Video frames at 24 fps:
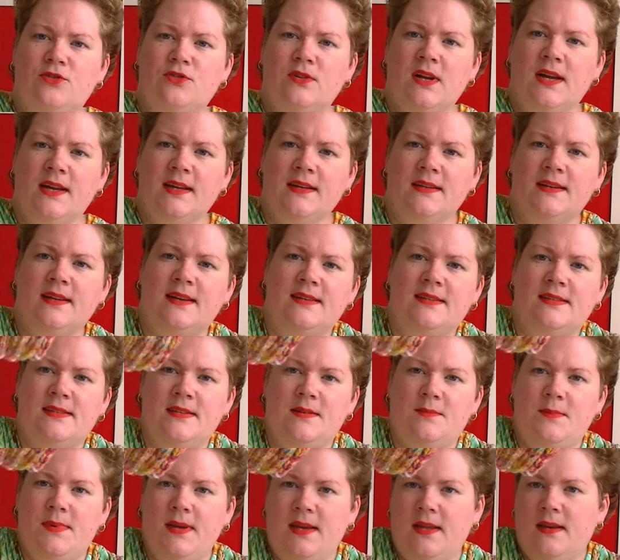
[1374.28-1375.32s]
recognize it
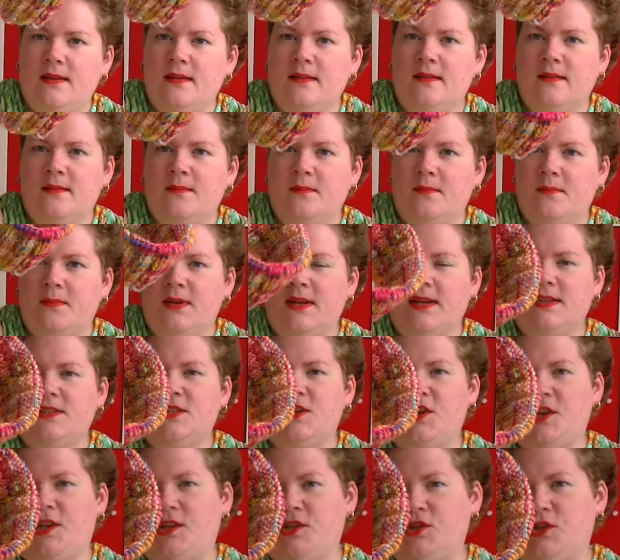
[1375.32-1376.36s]
a bit, but I
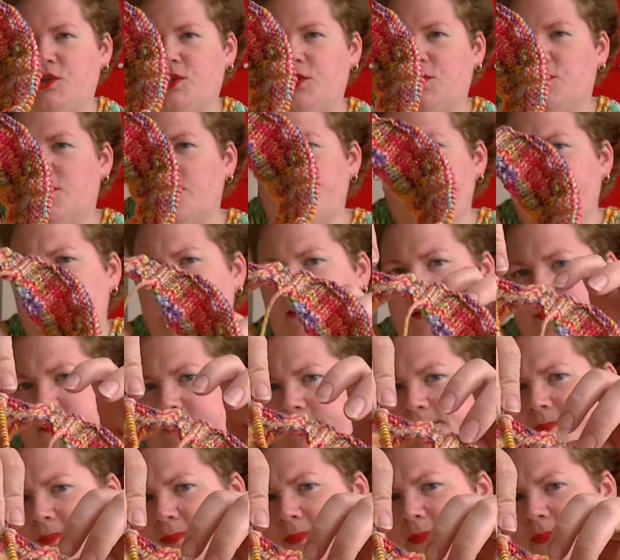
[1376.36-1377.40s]
changed her a bit.
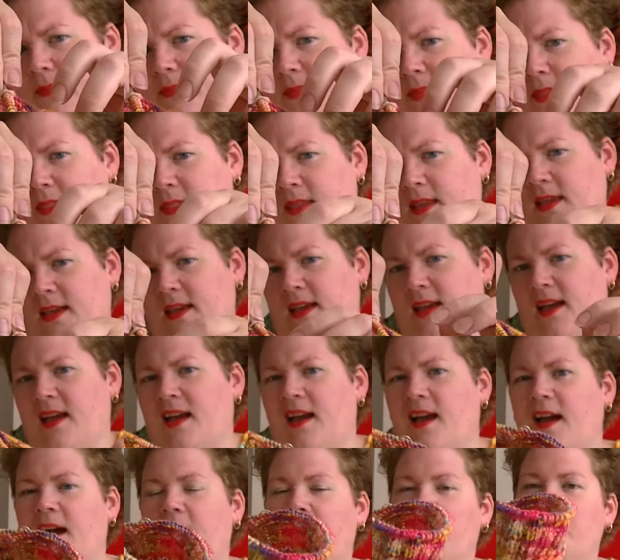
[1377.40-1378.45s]

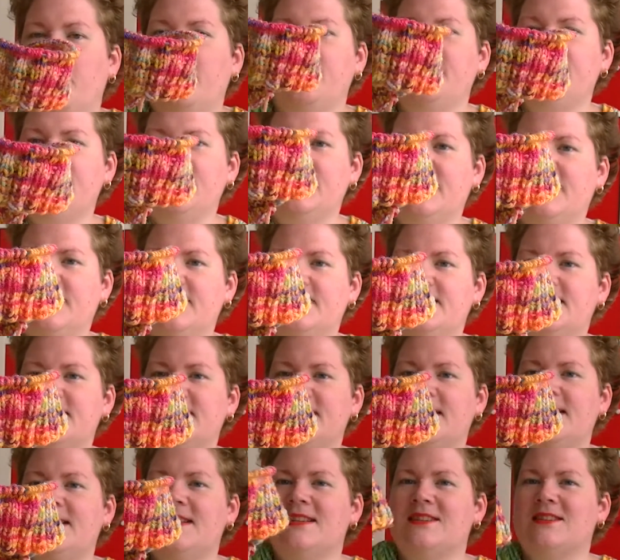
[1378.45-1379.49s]
But this
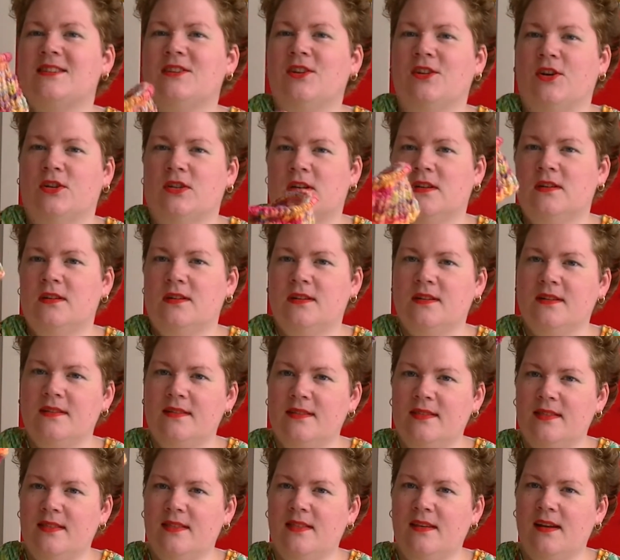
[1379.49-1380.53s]
is another
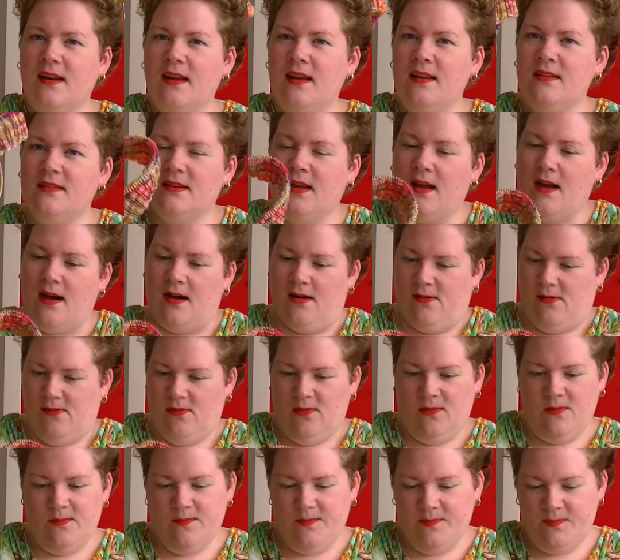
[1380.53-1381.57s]
Trace cowl,
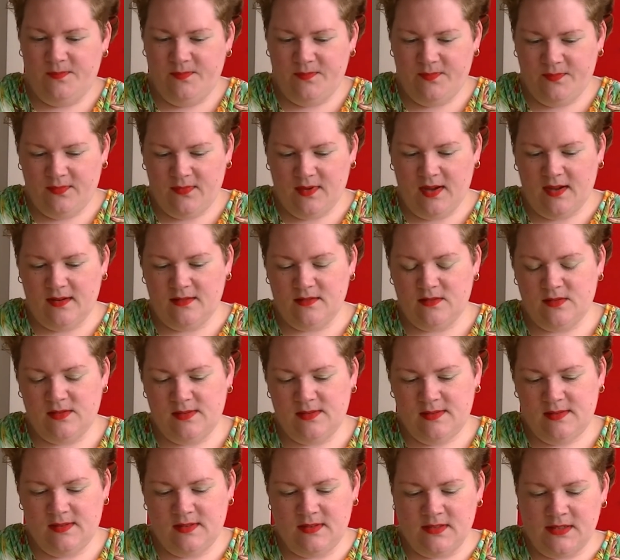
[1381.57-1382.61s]
and
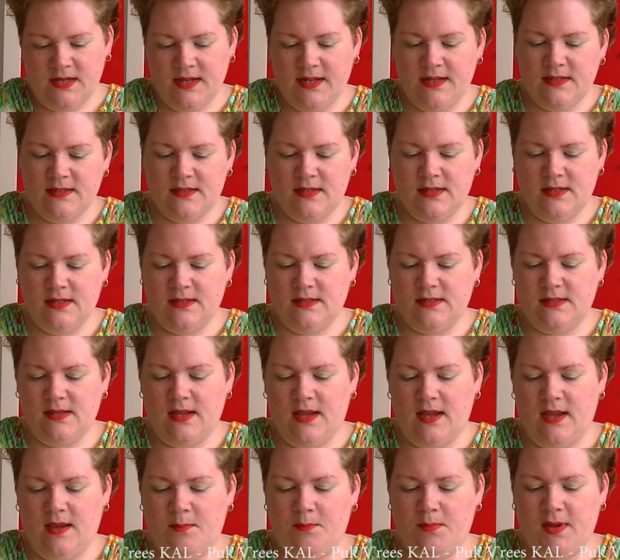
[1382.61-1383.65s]
Trace is
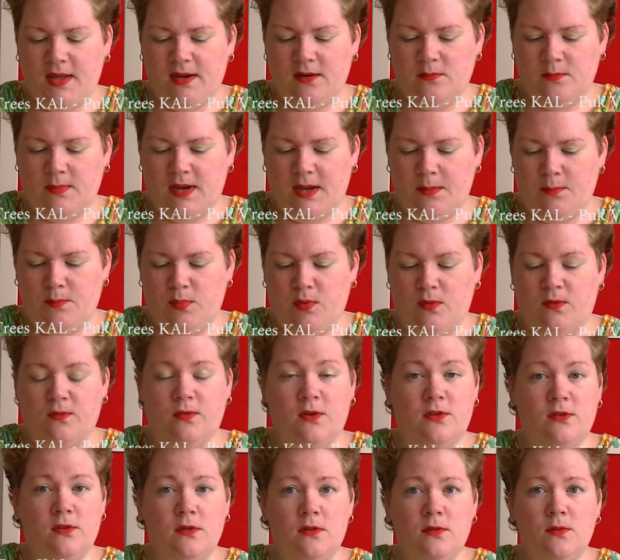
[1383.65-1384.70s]
a pattern by Puck
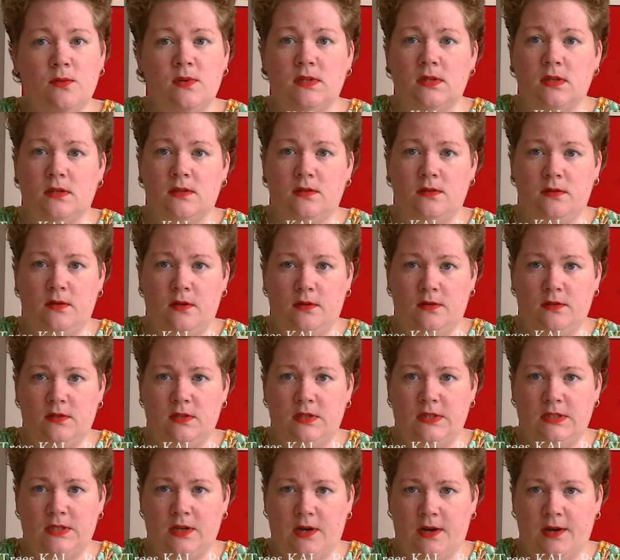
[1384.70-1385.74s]
Vossen, who is a Dutch
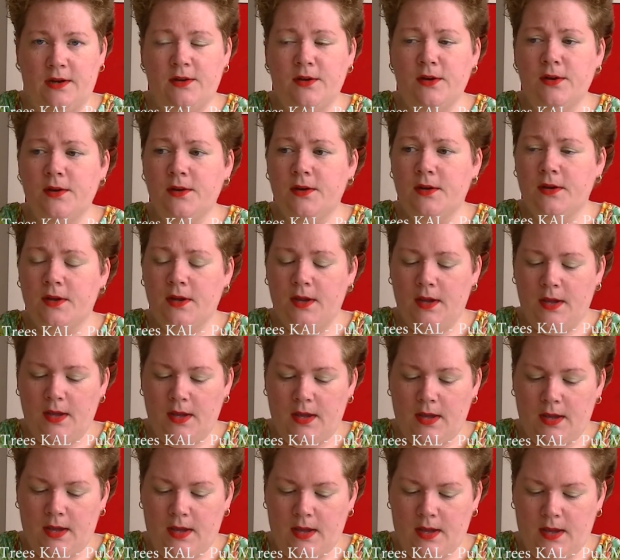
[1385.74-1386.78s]
designer
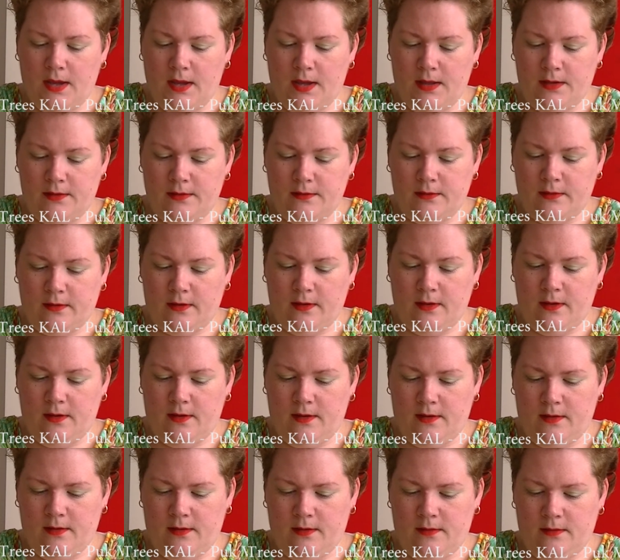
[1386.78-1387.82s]
and
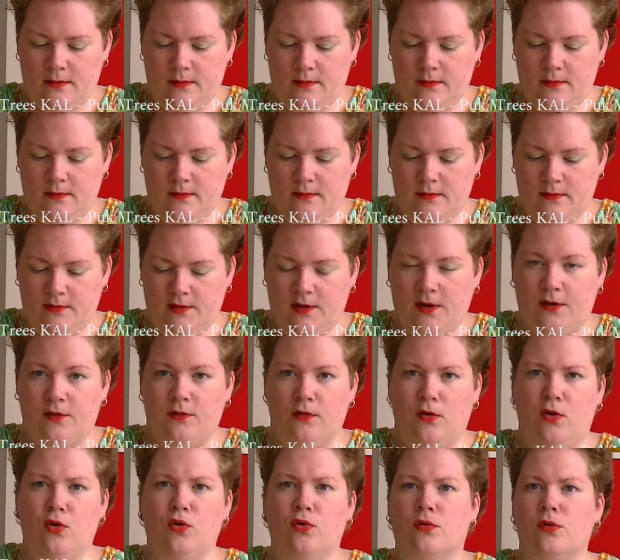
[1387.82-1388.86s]
yarn
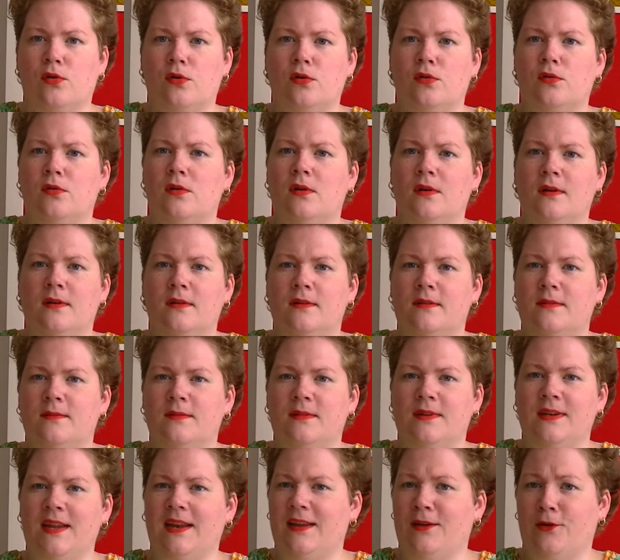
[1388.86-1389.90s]
guru,
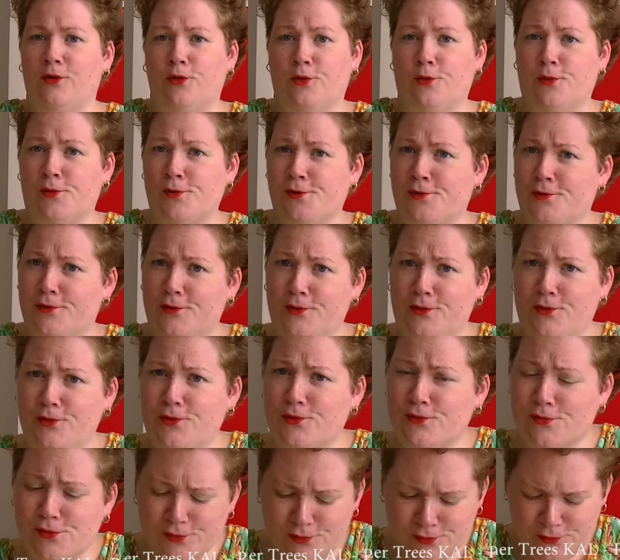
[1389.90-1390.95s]
knitting
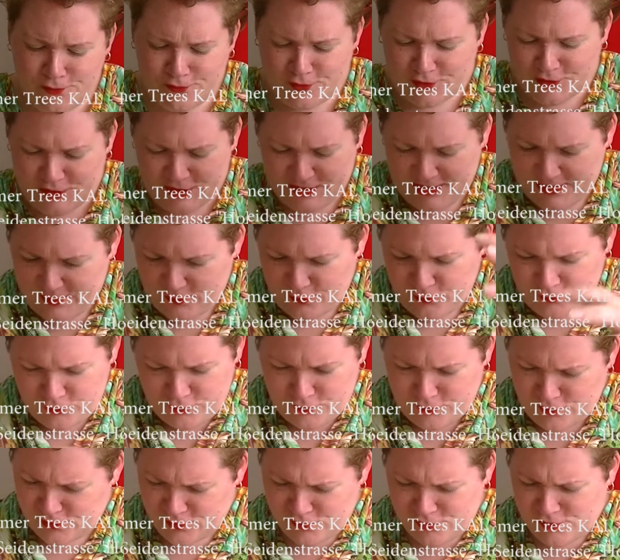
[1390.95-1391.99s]
guru, crochet
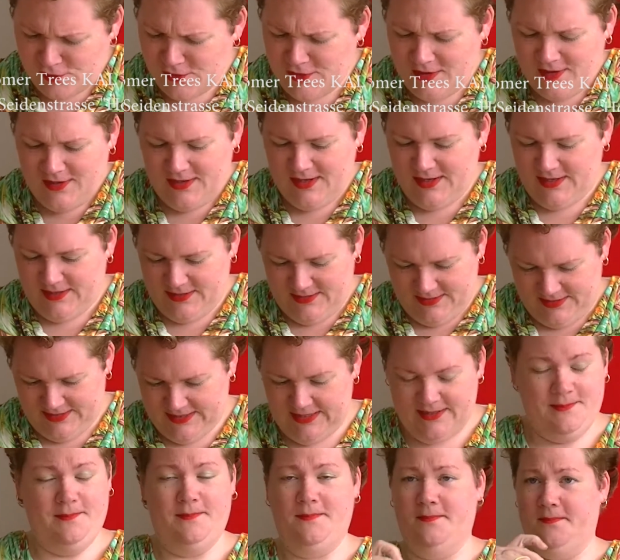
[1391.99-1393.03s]
guru.
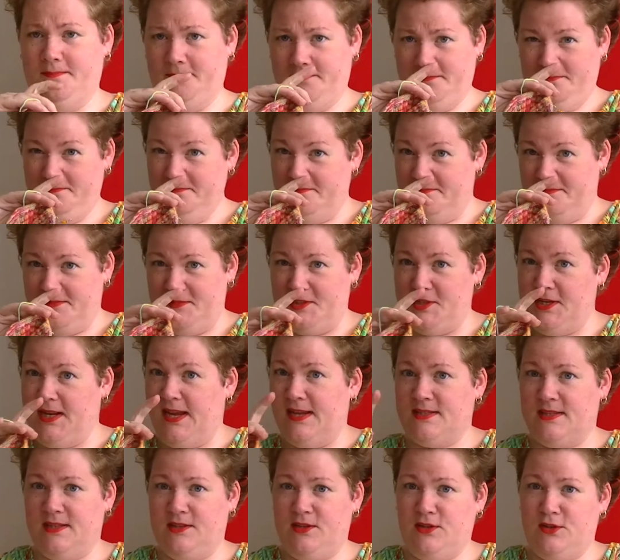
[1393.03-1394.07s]
She
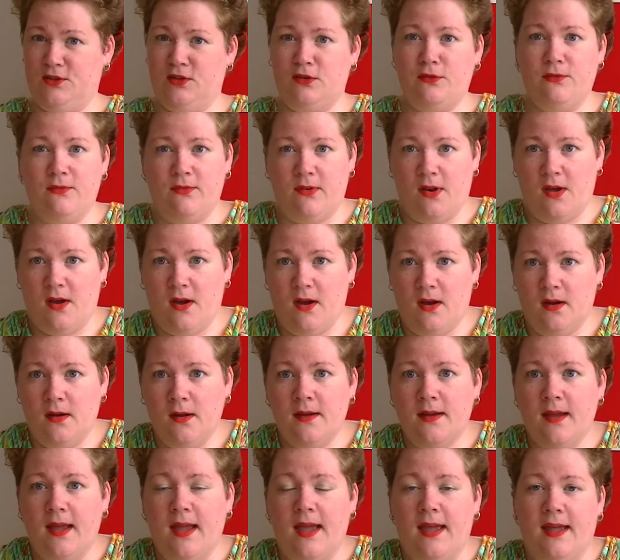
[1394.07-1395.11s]
has a Dutch vlog,
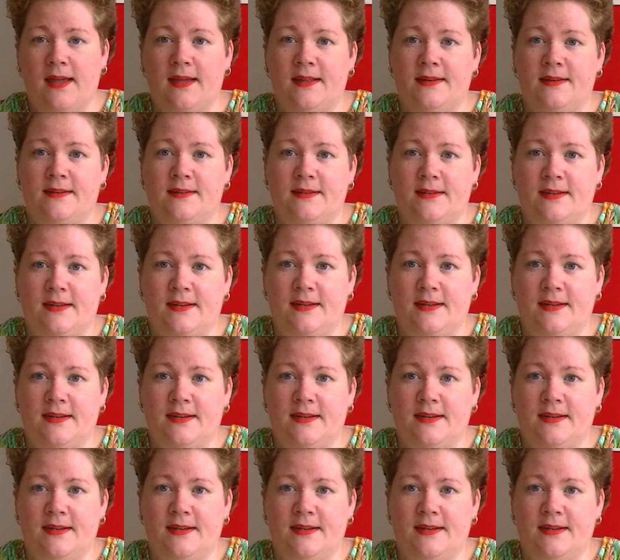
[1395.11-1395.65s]
and